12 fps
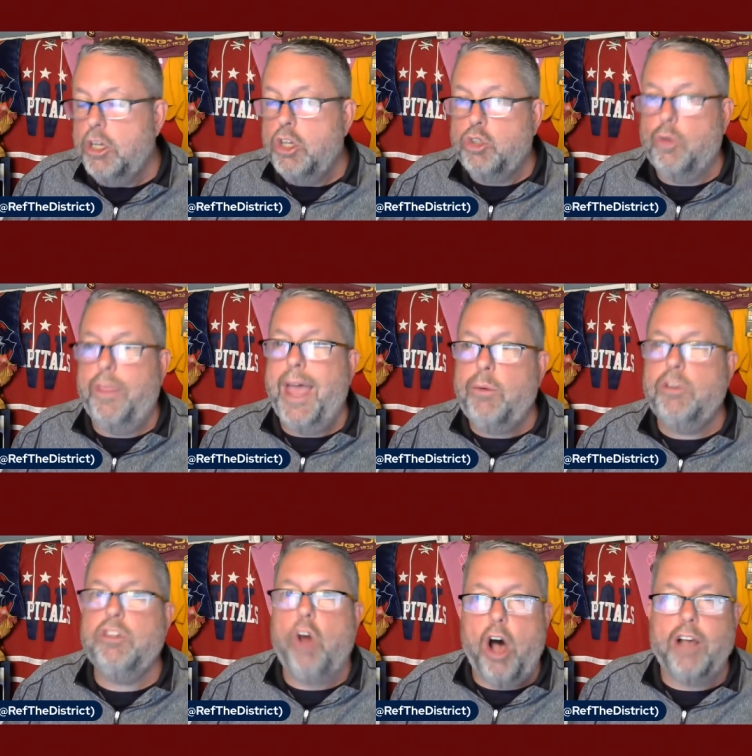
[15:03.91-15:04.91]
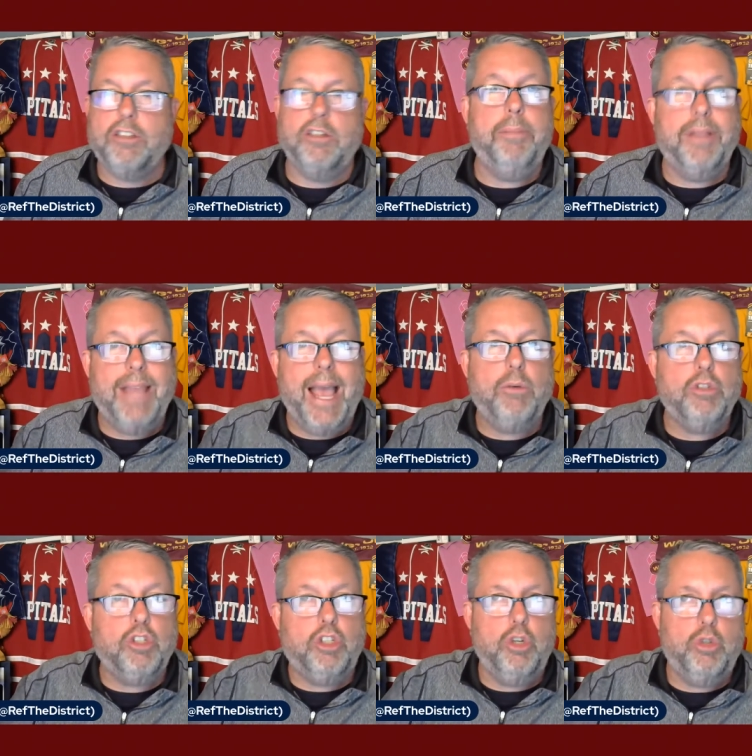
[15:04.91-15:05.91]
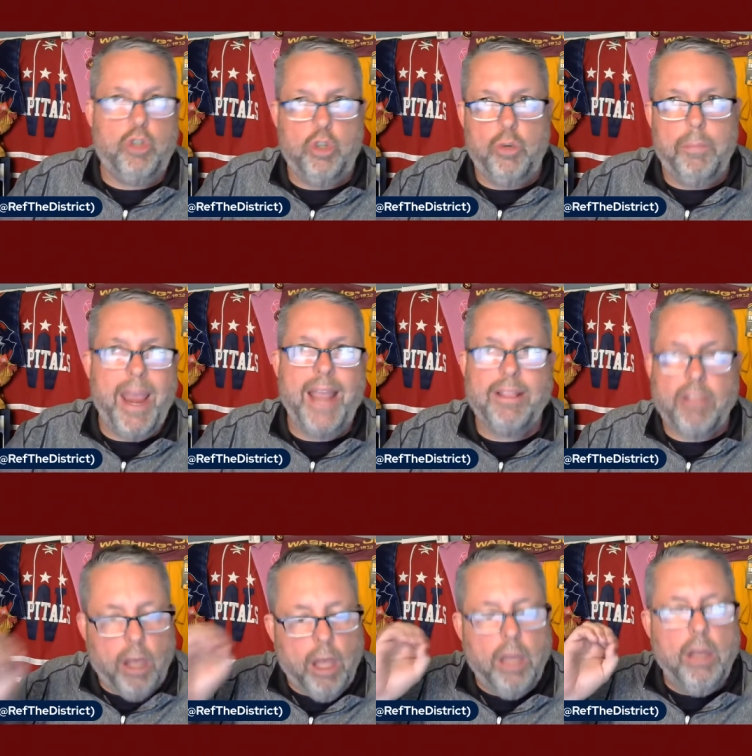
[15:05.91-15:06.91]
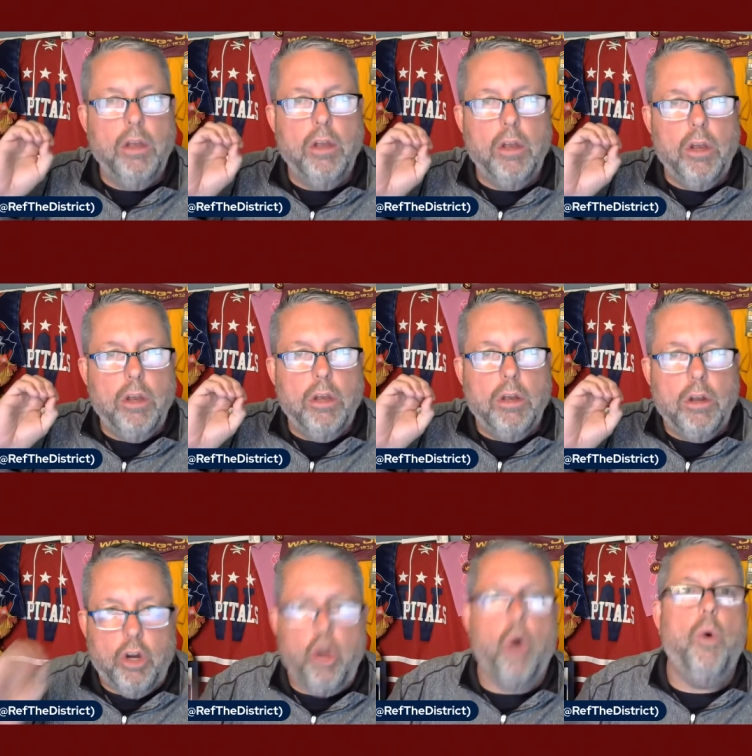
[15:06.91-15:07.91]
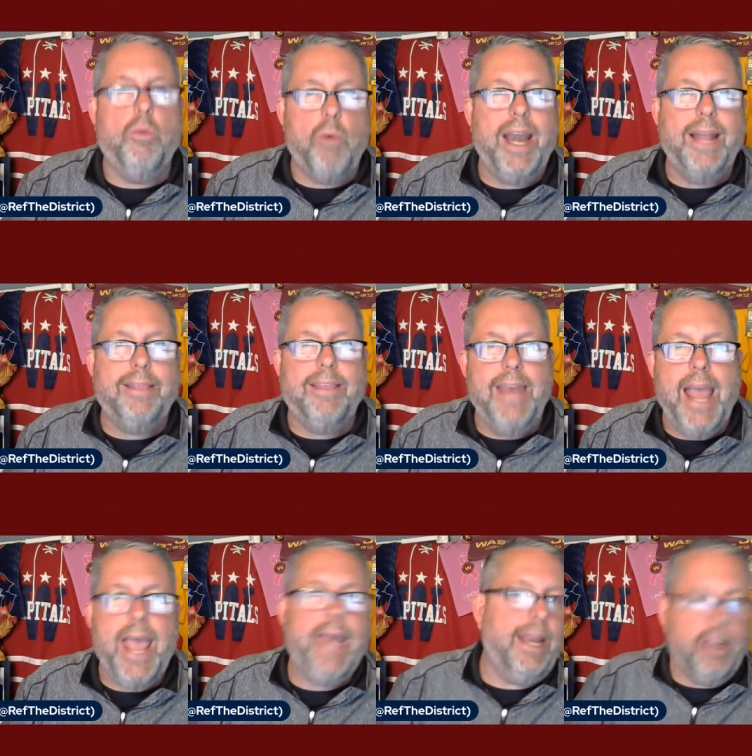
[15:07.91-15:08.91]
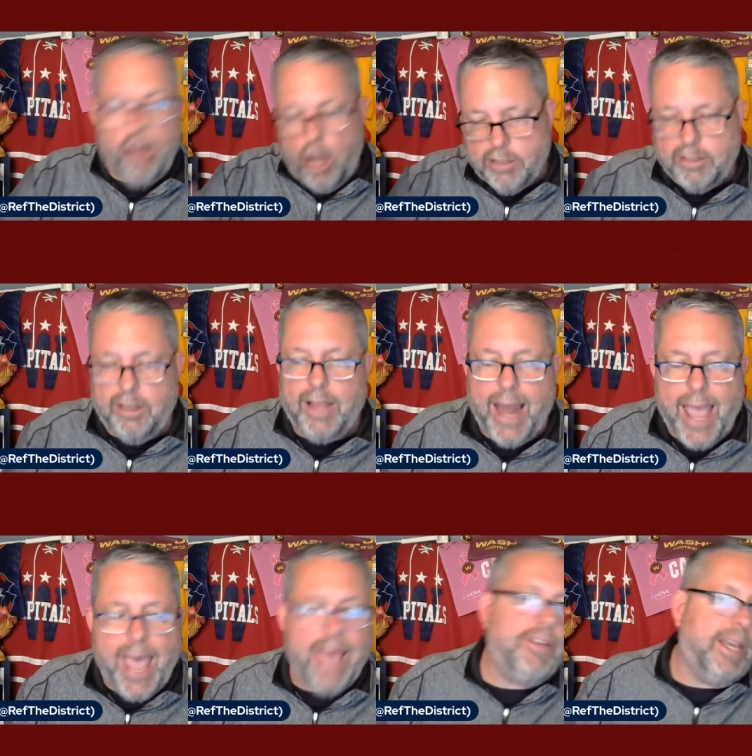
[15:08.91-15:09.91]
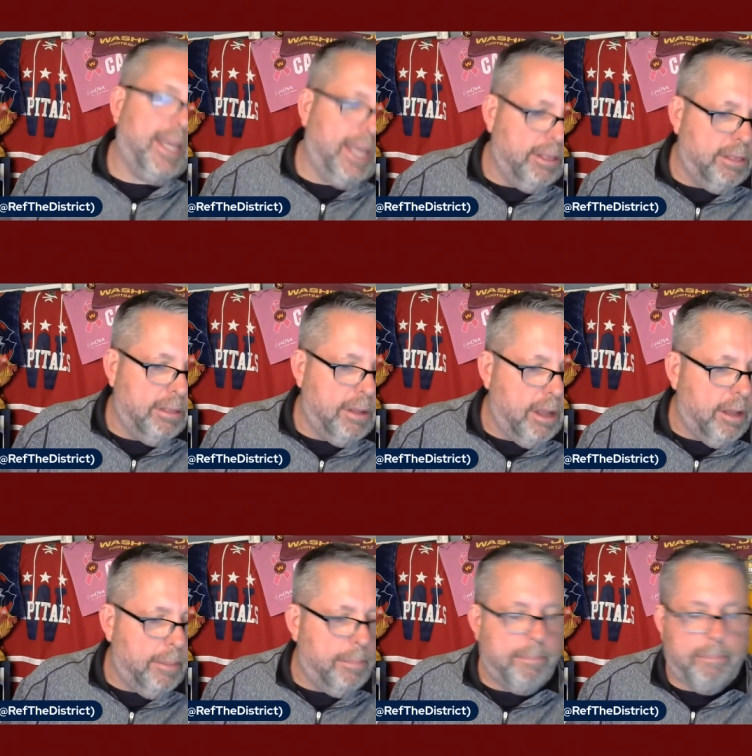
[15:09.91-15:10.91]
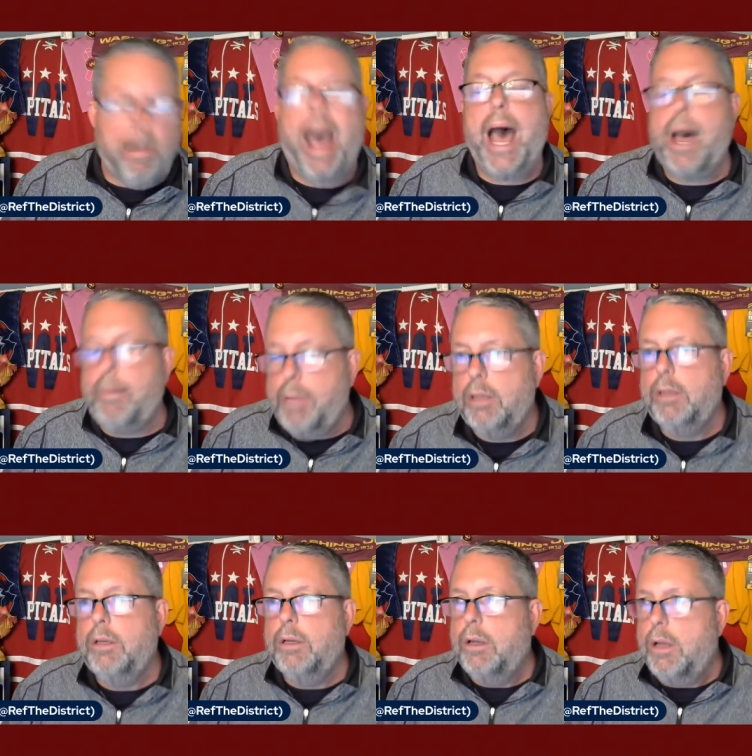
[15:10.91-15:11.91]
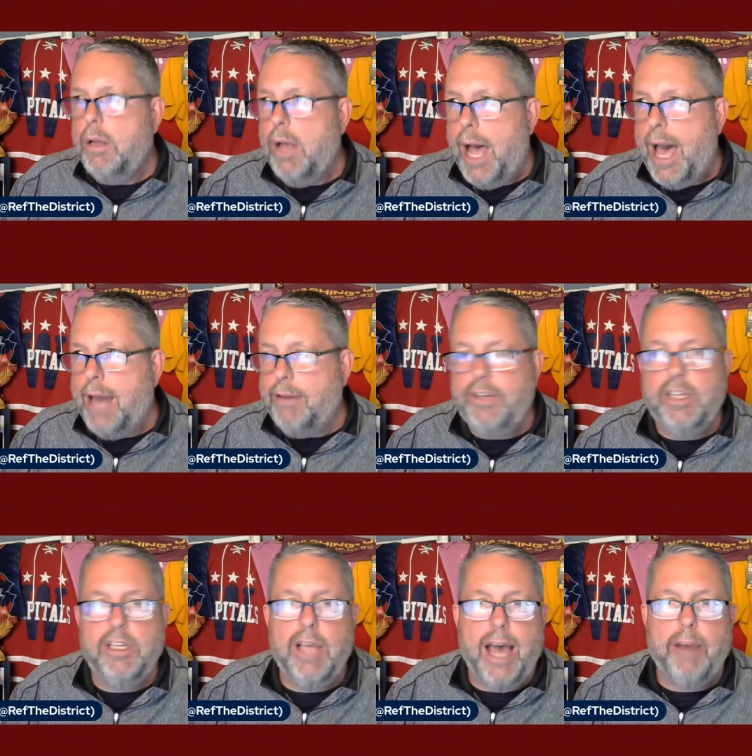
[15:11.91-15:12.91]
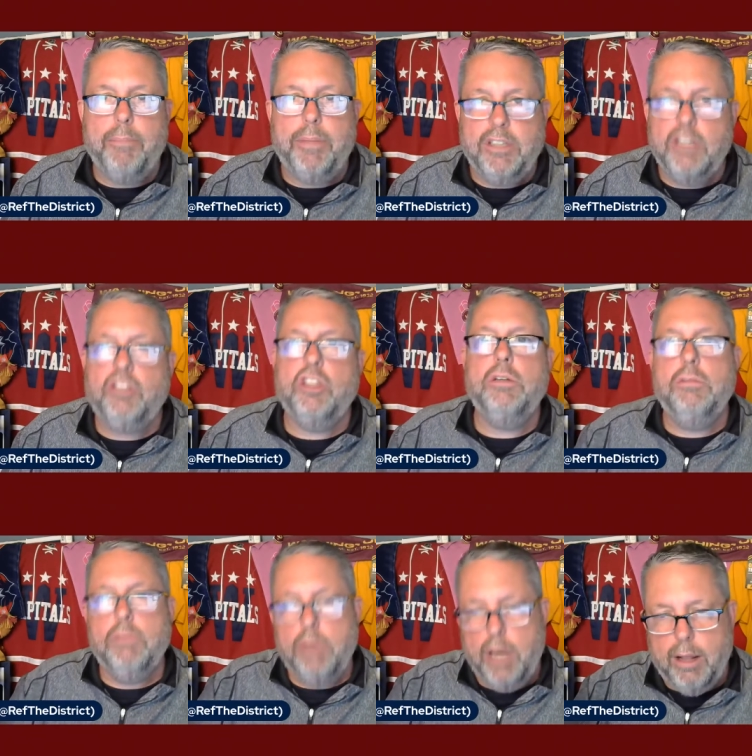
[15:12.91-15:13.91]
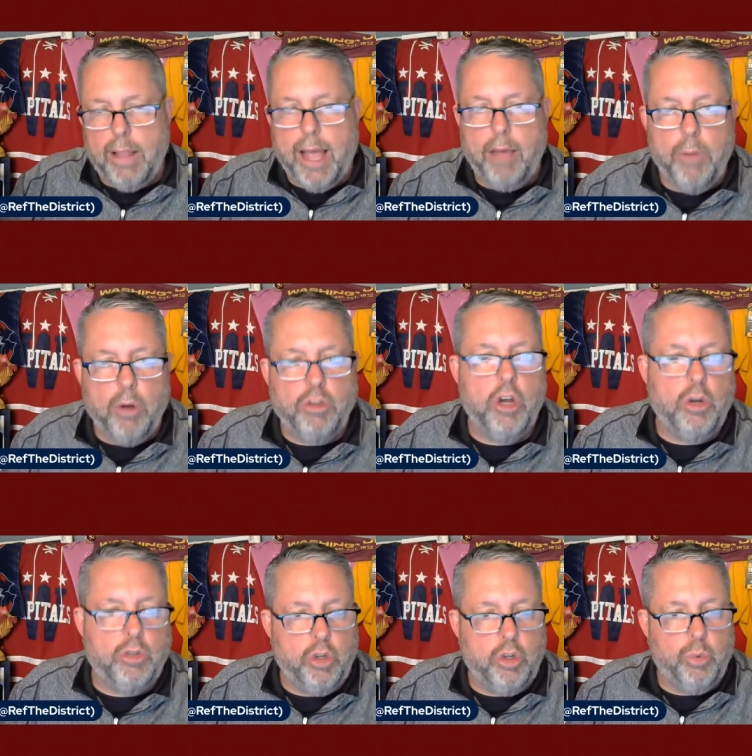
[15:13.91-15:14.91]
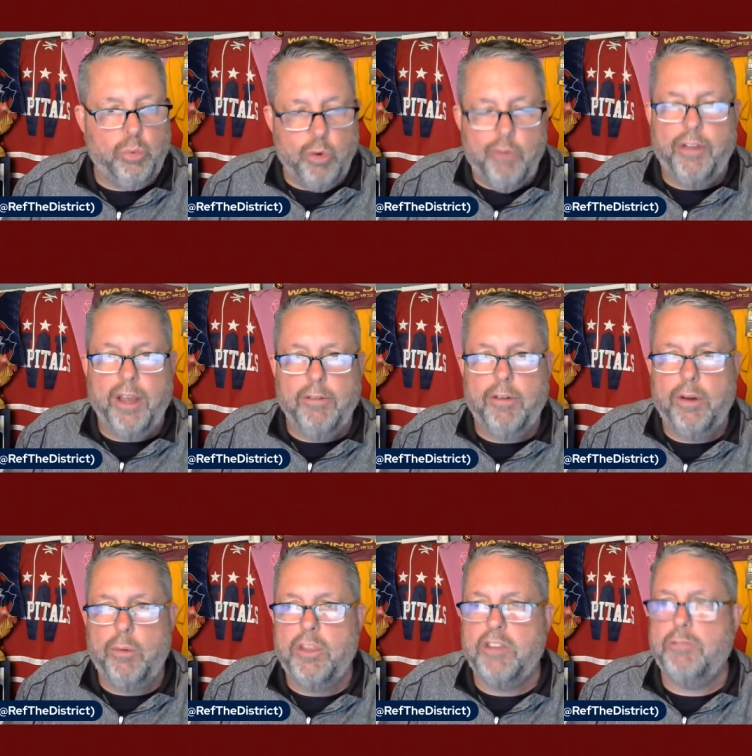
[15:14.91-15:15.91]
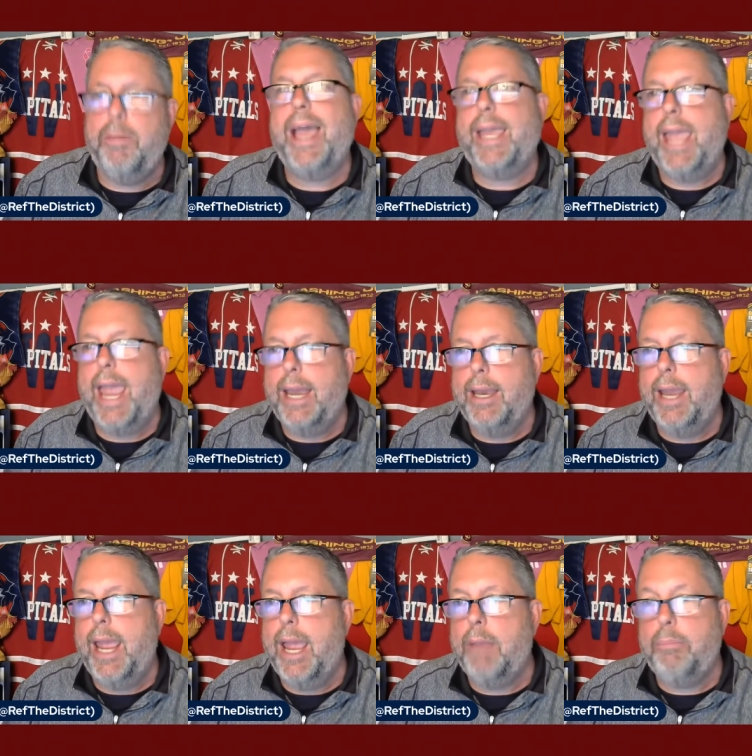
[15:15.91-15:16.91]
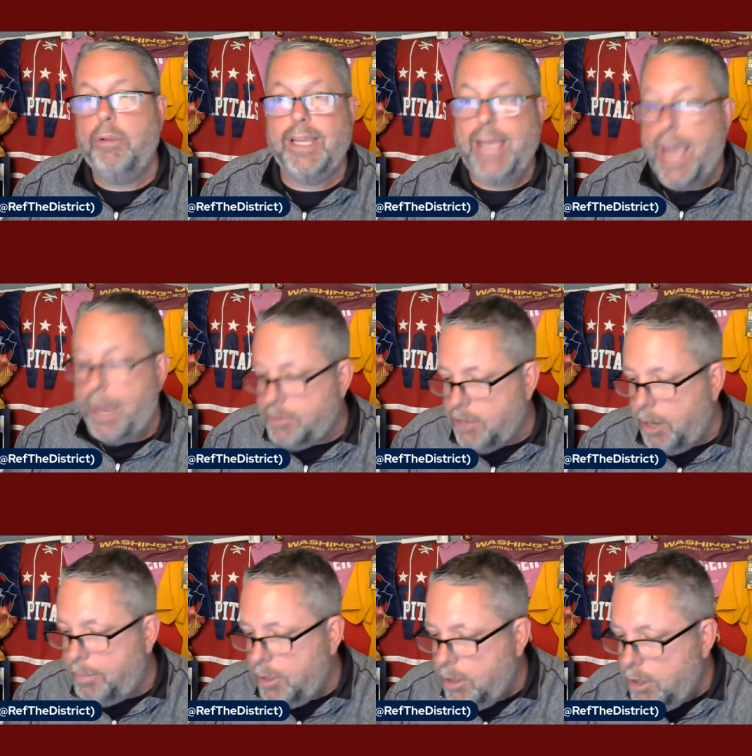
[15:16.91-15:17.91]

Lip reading: So that was awesome, but that was due to Mantha going right at the net and causing a lot of havoc, getting Bob out of position, and allowed Mojo to roof it with his backhand and put the Caps up